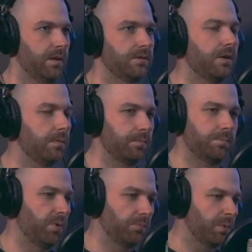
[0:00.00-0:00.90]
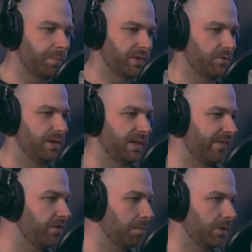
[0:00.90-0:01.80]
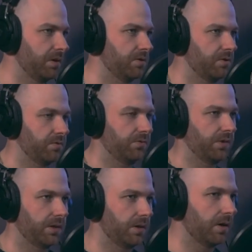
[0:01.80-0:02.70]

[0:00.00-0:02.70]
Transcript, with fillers: It's got a problem with mistreating everybody. It's a fucking